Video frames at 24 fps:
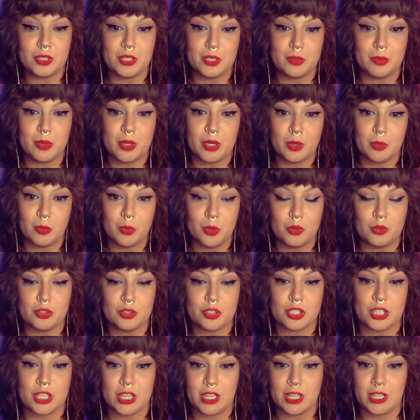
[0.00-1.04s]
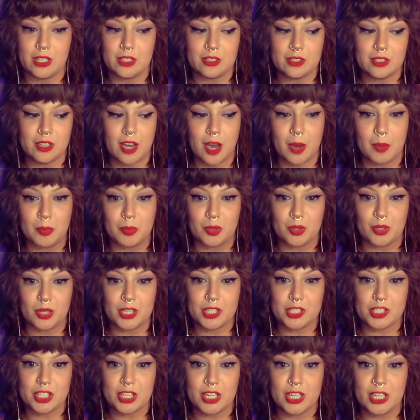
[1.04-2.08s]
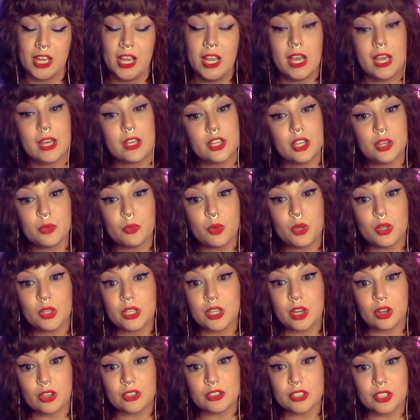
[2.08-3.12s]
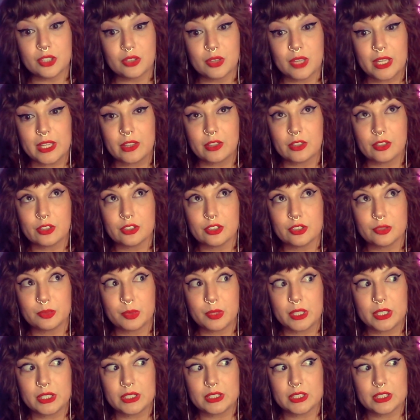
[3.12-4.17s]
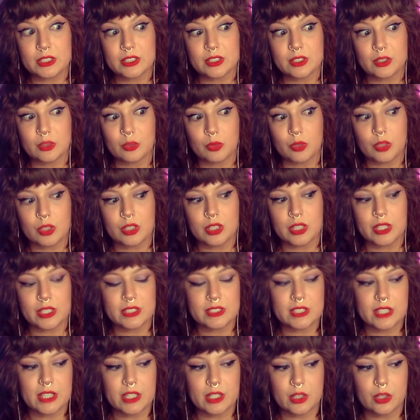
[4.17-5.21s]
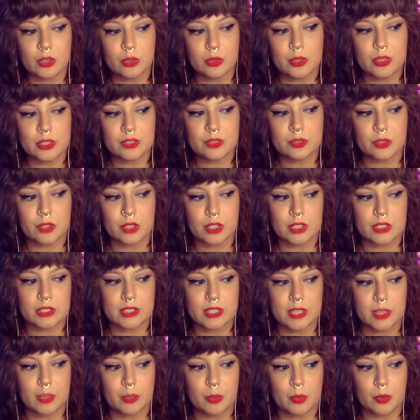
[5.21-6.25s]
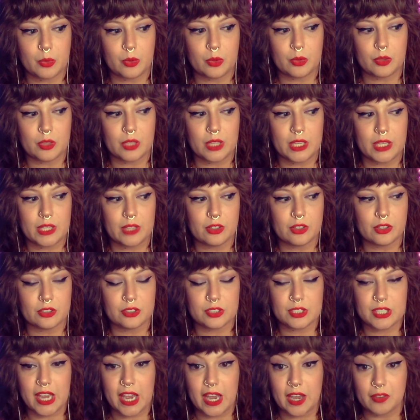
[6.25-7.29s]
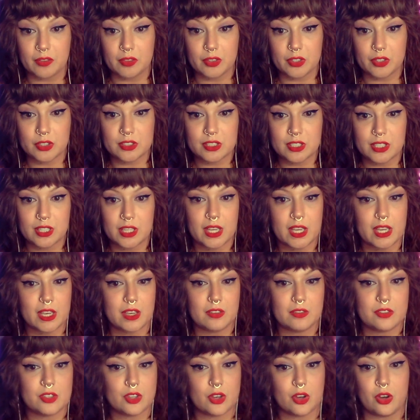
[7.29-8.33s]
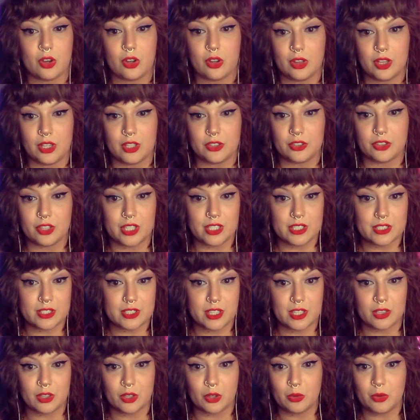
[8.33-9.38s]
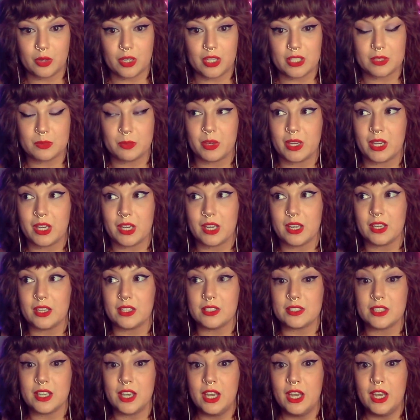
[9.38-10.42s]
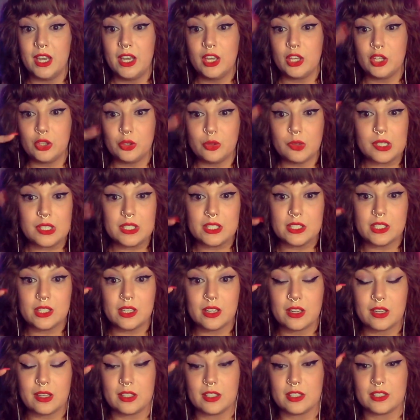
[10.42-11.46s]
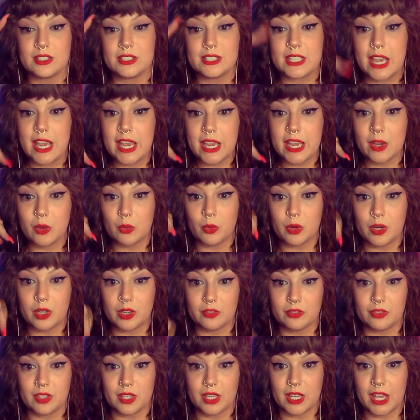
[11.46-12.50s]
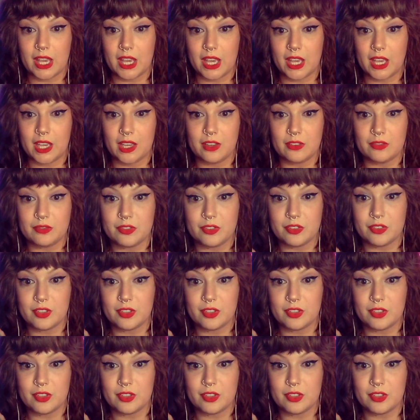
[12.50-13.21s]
been a moonshine operation. Yeah, well, and also like there are just places in the world like St. Louis, for example. Like there's caverns and caves all underneath St. Louis because you can take one of the caves